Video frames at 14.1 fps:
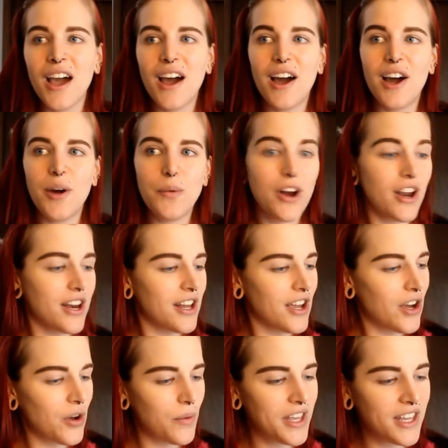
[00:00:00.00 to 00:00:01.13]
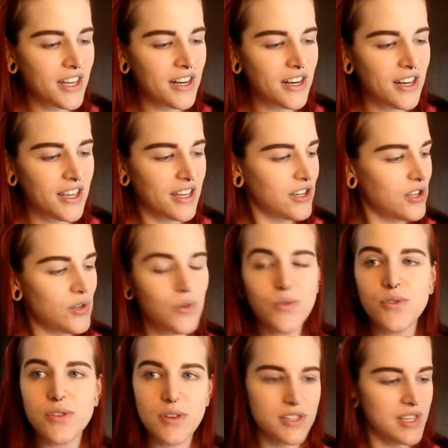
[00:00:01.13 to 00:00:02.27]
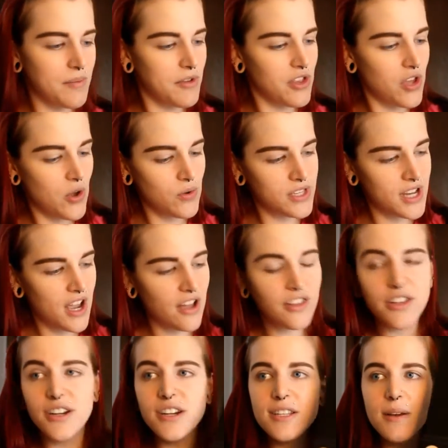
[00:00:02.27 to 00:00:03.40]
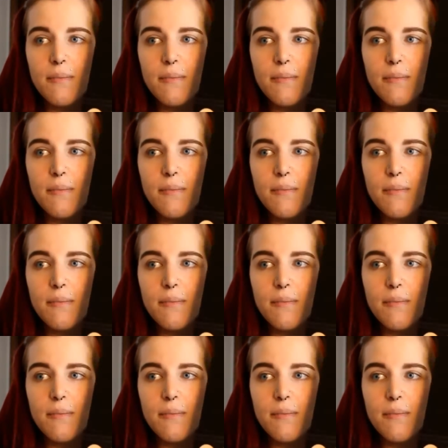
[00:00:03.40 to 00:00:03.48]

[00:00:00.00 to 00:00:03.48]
We're gonna go in and use some of those colors,